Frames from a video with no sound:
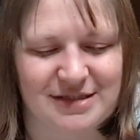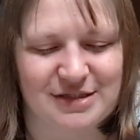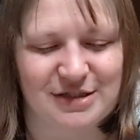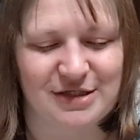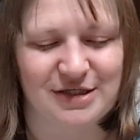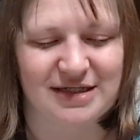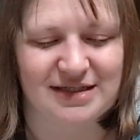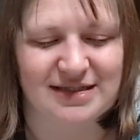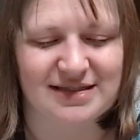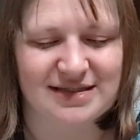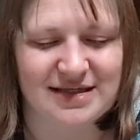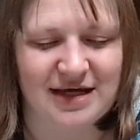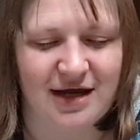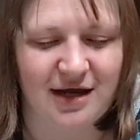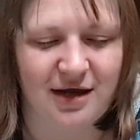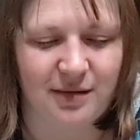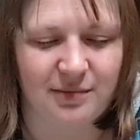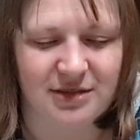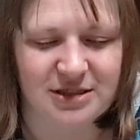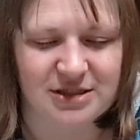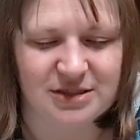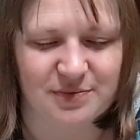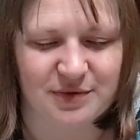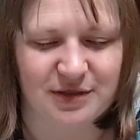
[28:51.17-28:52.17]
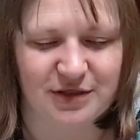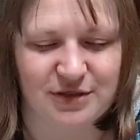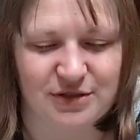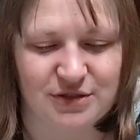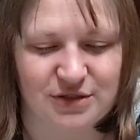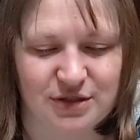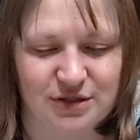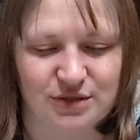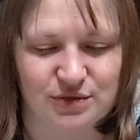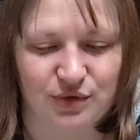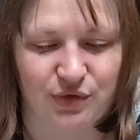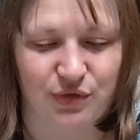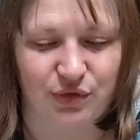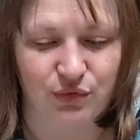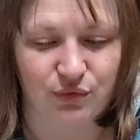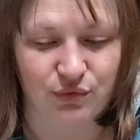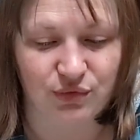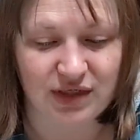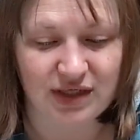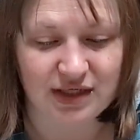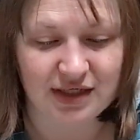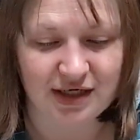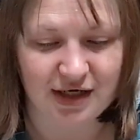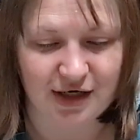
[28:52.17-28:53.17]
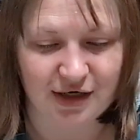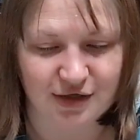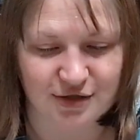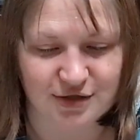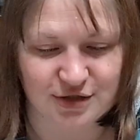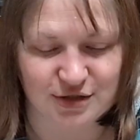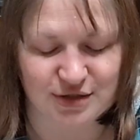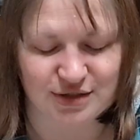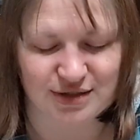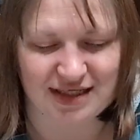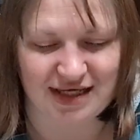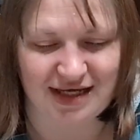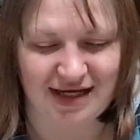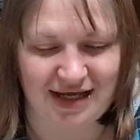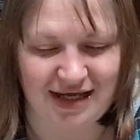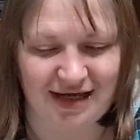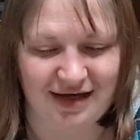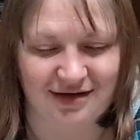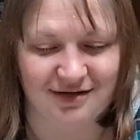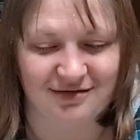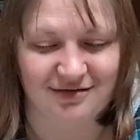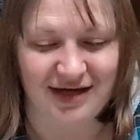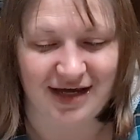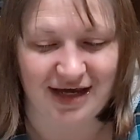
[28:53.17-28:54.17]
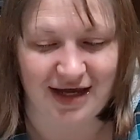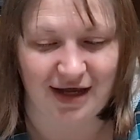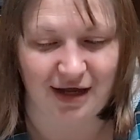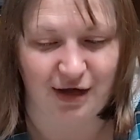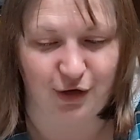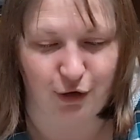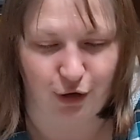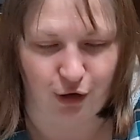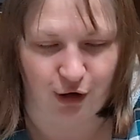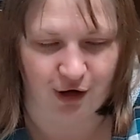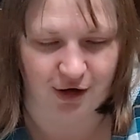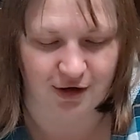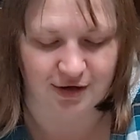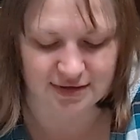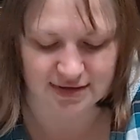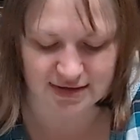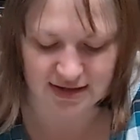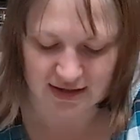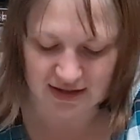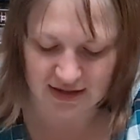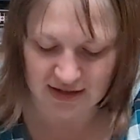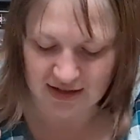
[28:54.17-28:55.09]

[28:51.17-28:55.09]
During setup, each player starts with 3 characters and a hand of 8 cards.